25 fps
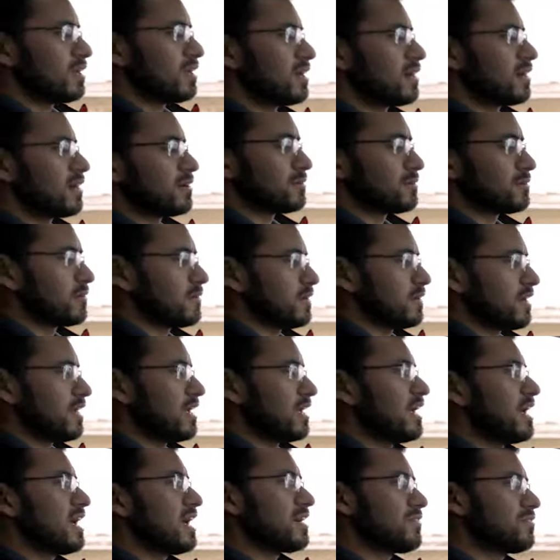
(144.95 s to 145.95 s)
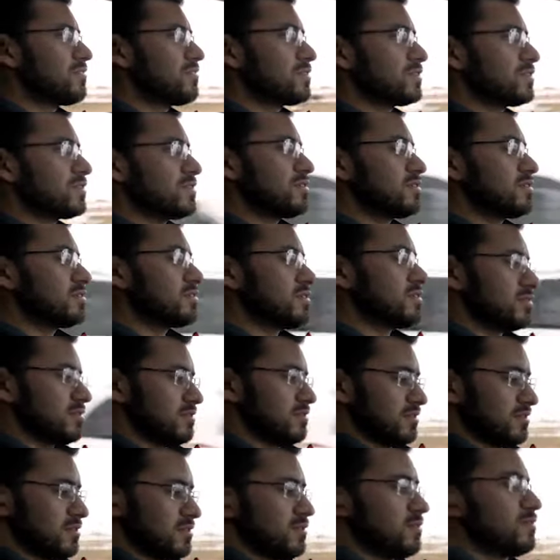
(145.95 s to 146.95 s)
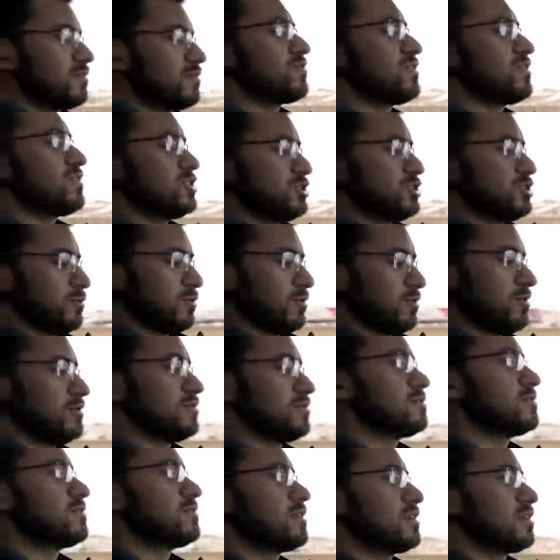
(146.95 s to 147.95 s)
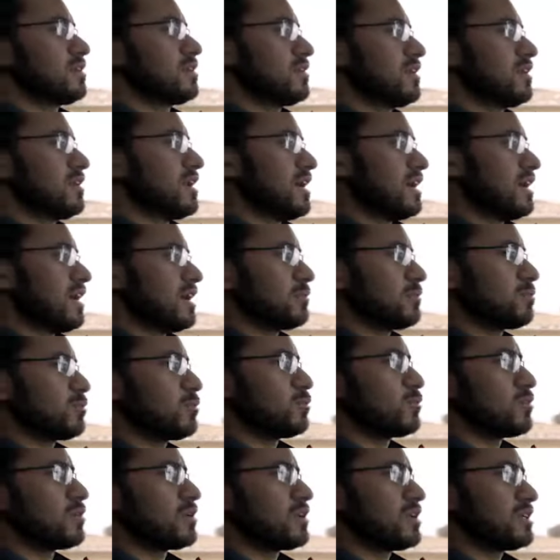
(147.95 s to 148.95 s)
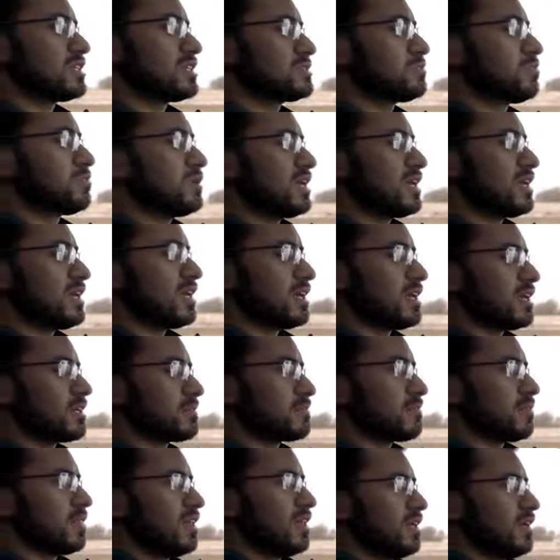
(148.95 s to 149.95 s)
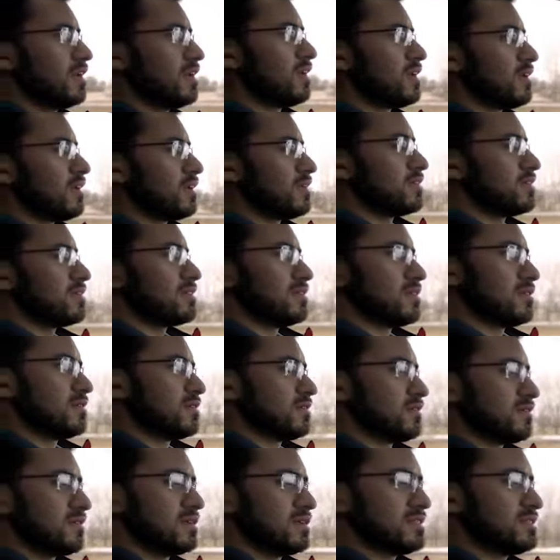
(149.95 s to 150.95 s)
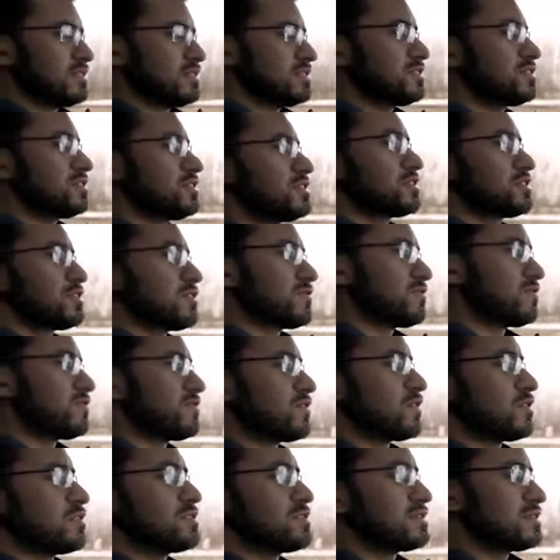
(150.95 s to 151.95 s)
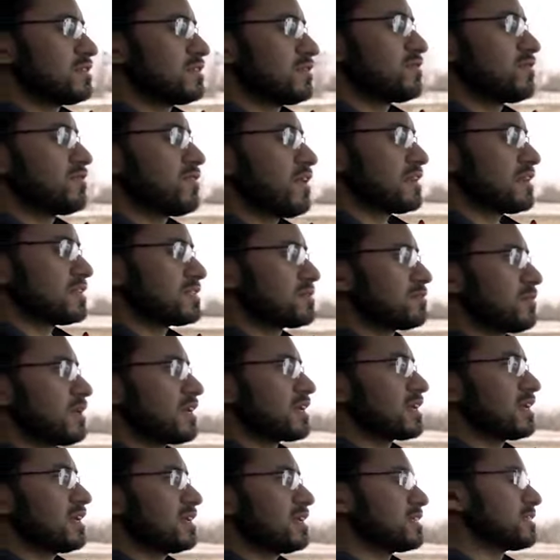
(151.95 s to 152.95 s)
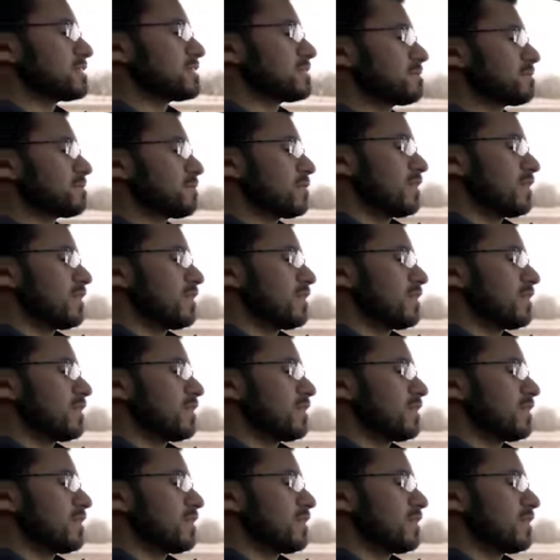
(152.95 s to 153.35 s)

Now, after the visual and audible warnings begin, this is just the first defense mechanism.